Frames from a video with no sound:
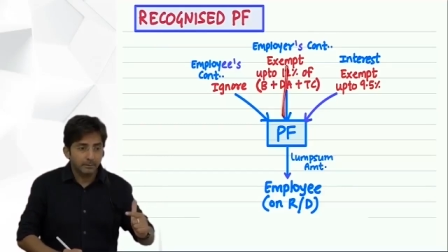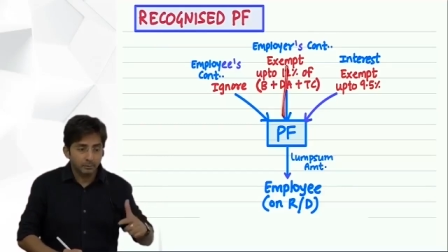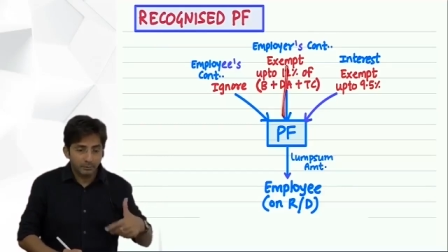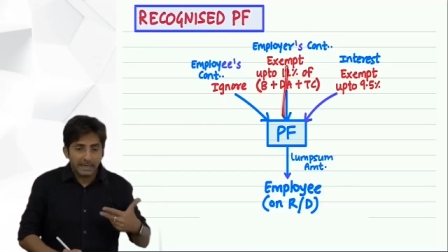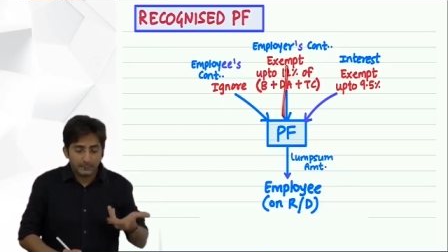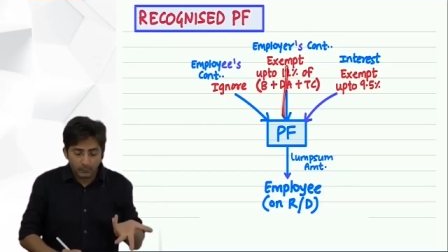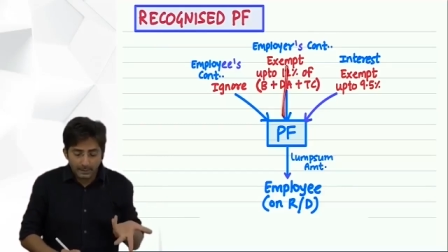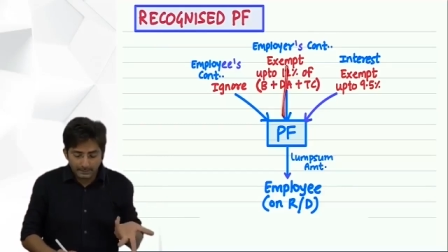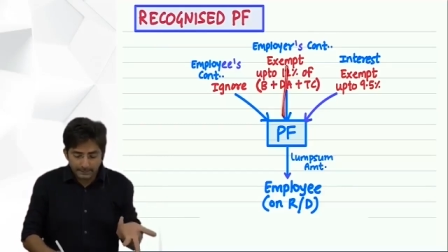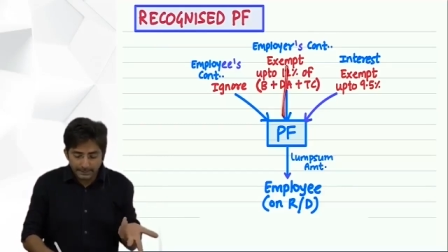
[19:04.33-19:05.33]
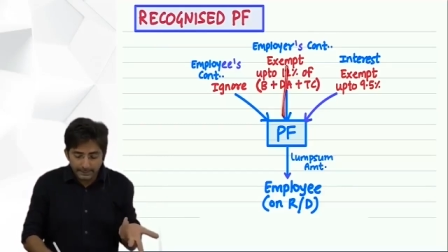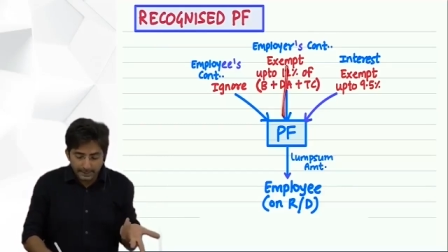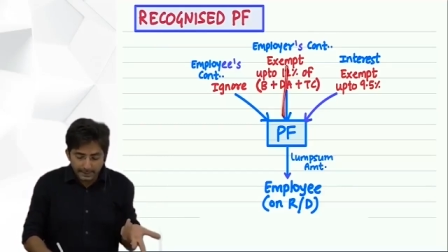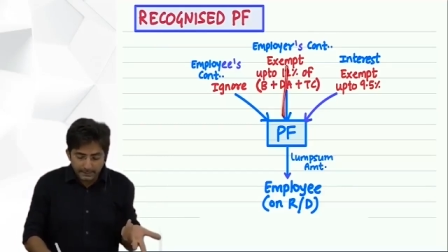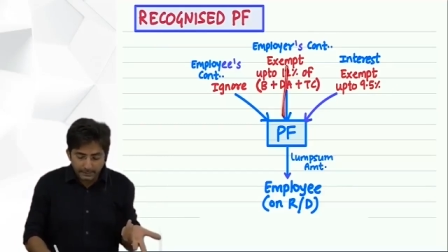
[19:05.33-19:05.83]
So that's what I said,
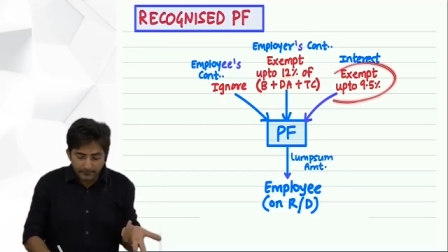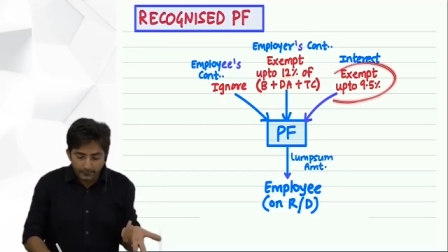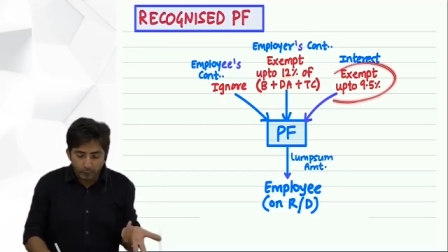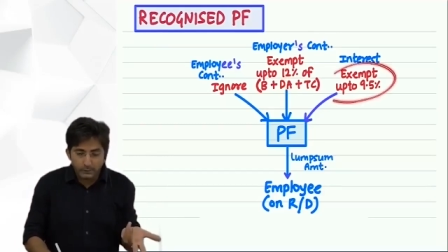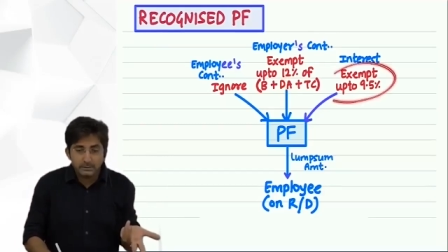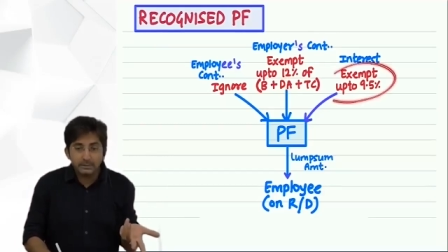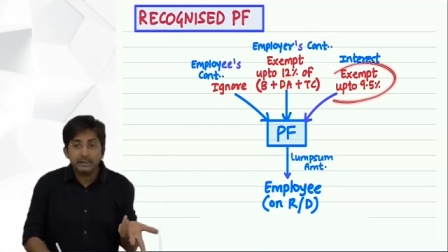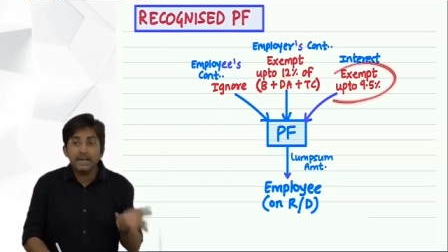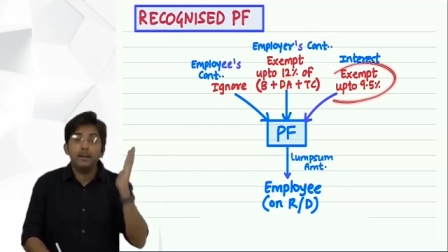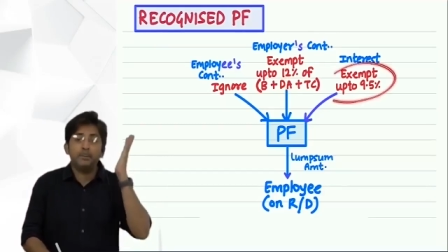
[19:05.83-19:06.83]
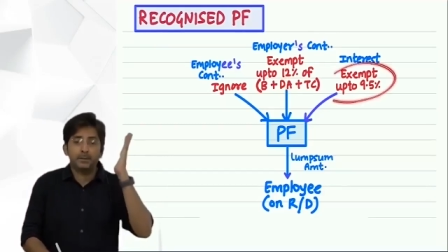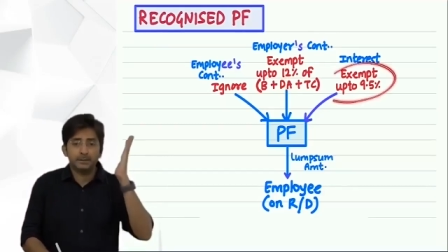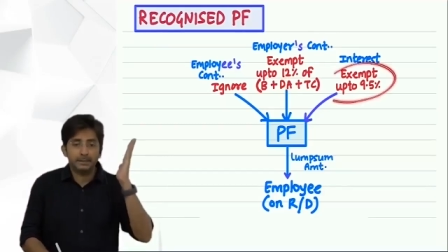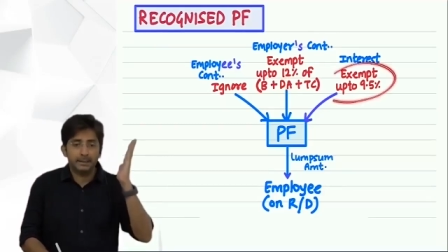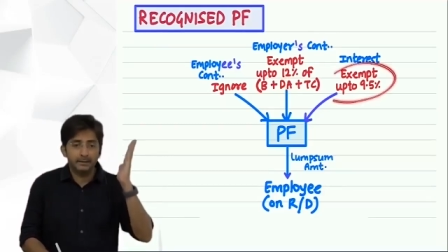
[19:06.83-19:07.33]
interest if it was
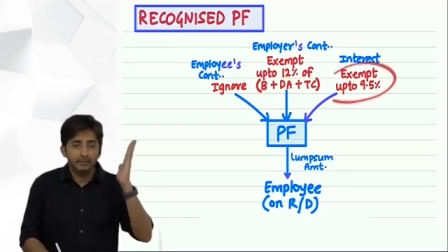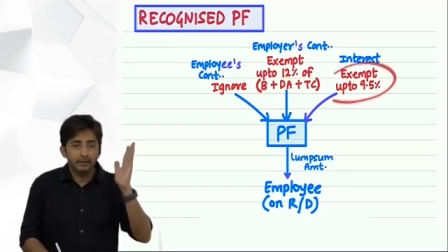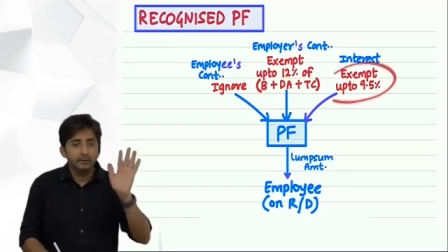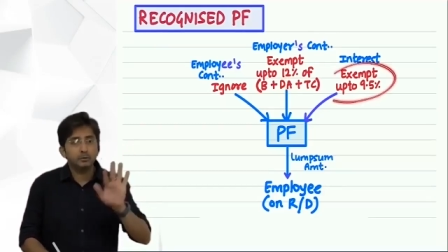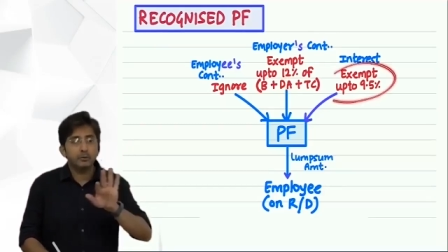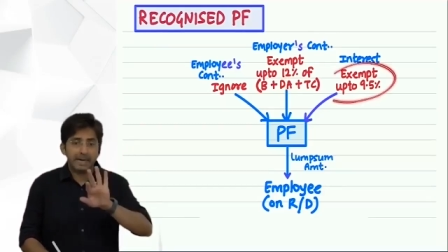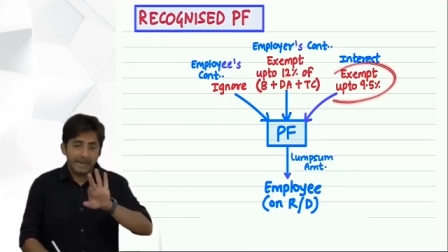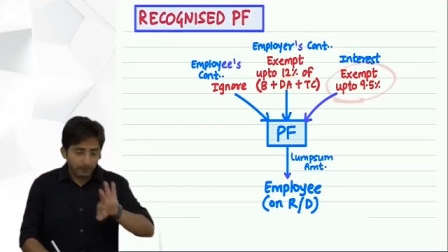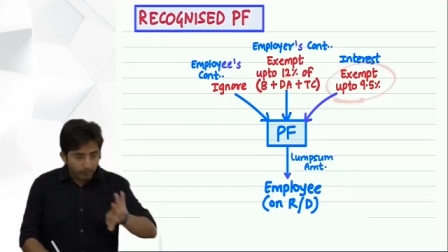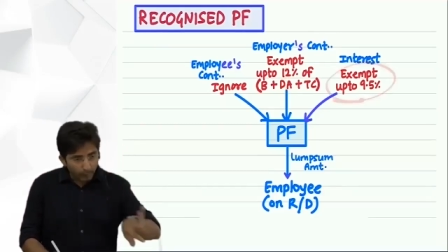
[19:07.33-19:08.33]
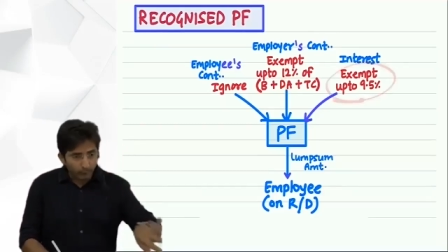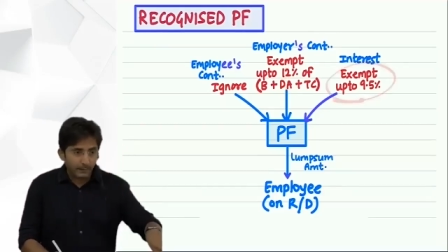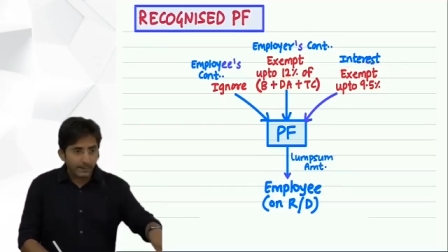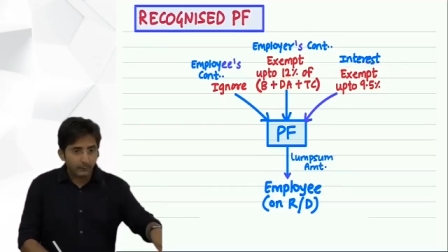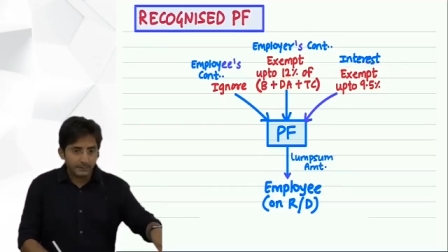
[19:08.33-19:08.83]
10%, so
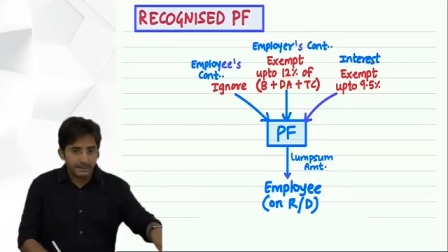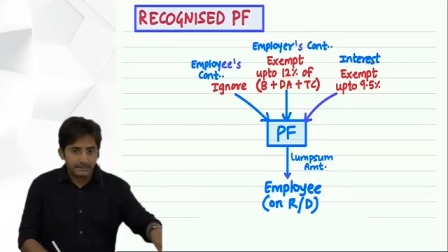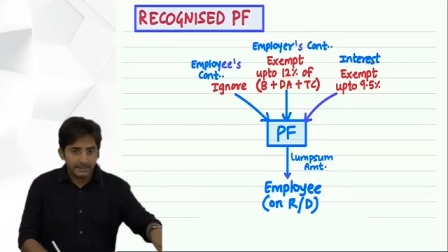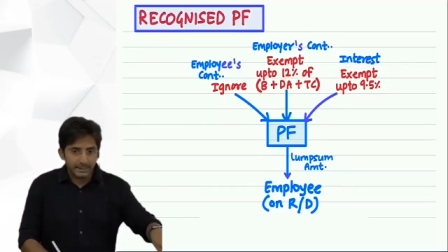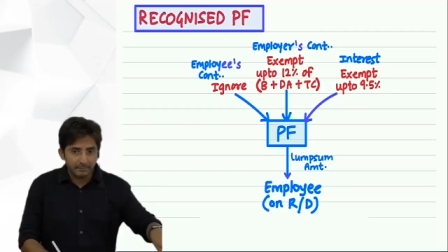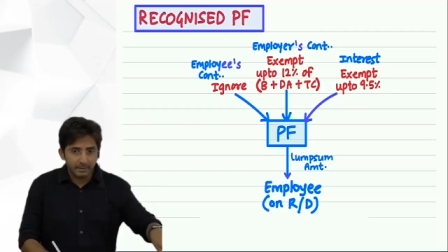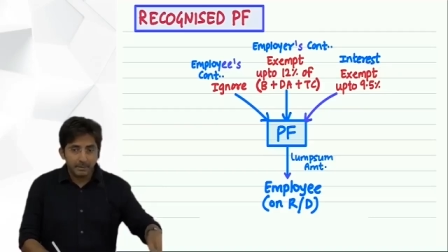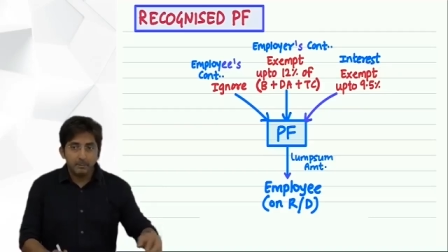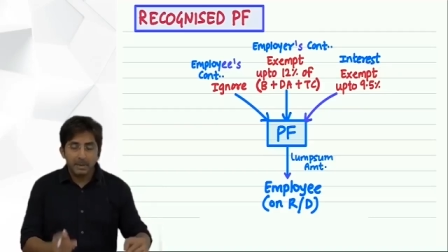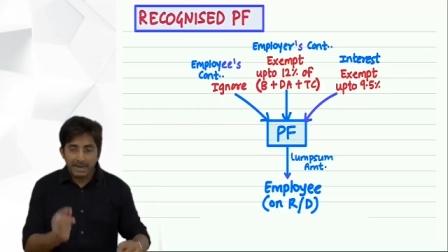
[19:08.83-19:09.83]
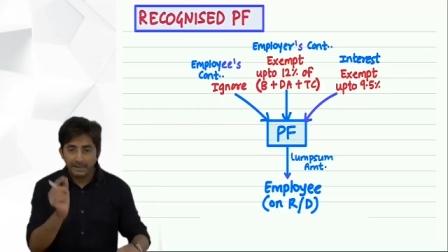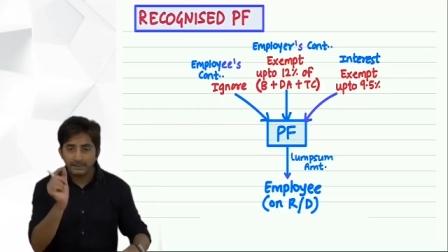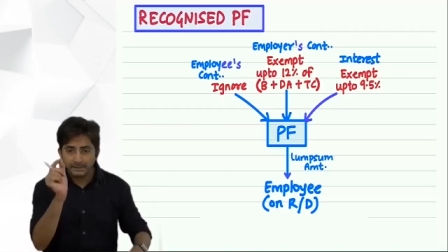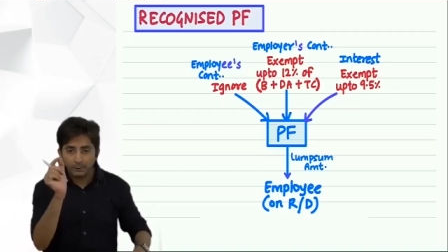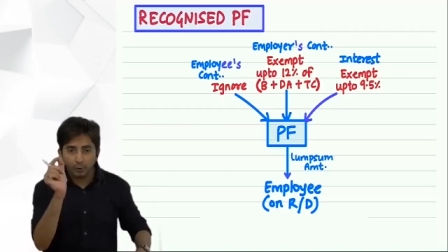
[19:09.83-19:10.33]
9.5 was exempt,
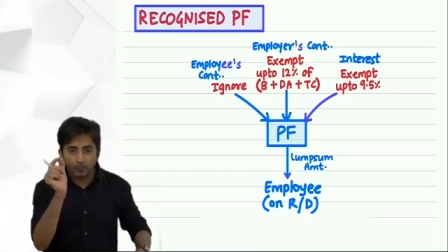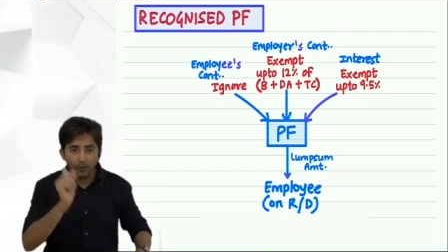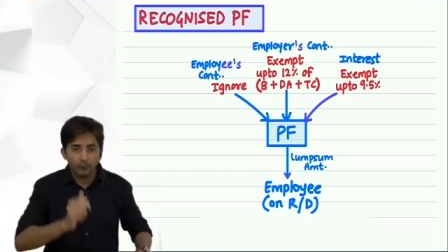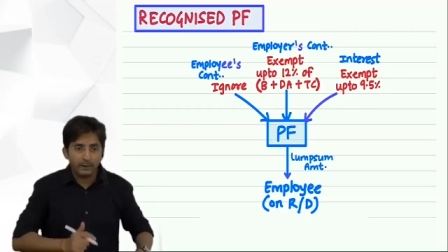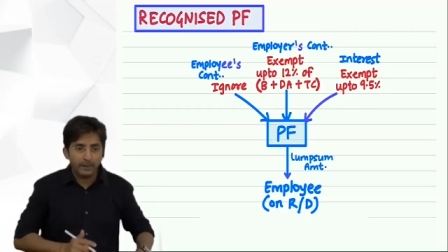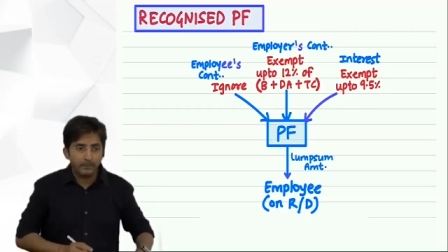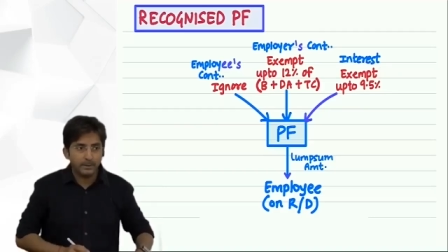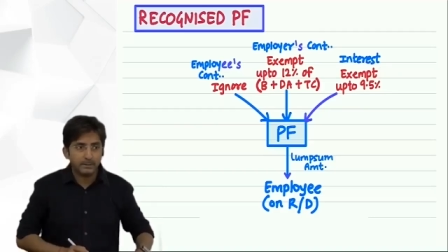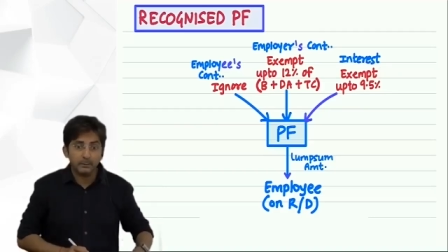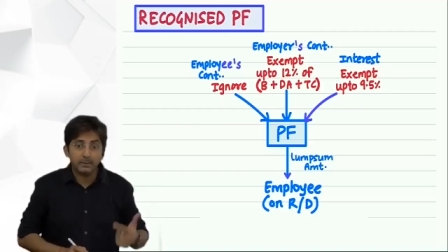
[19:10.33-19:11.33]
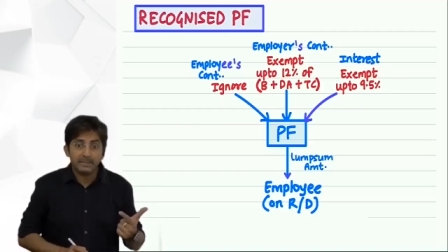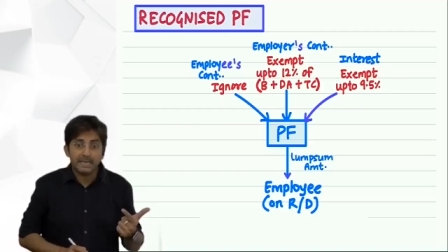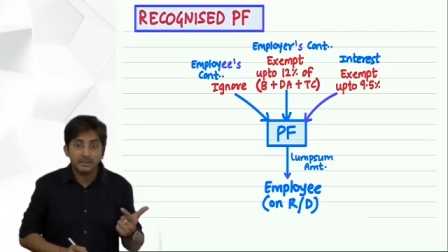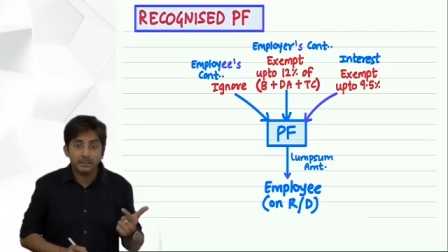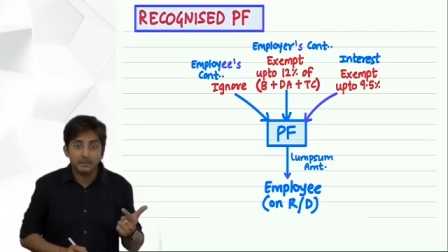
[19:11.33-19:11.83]
balance 0.5% was
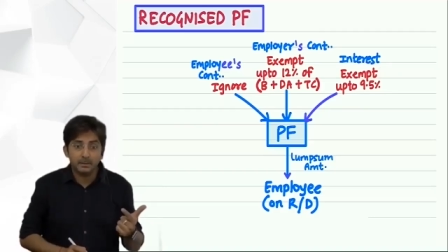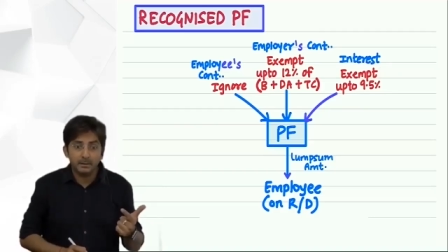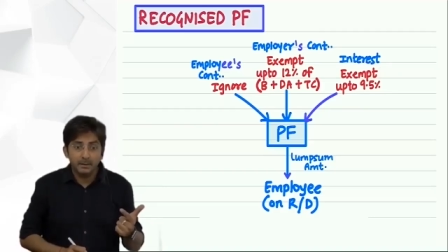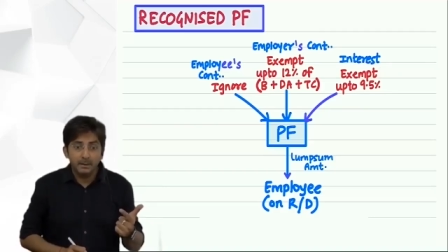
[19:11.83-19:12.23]
taxable,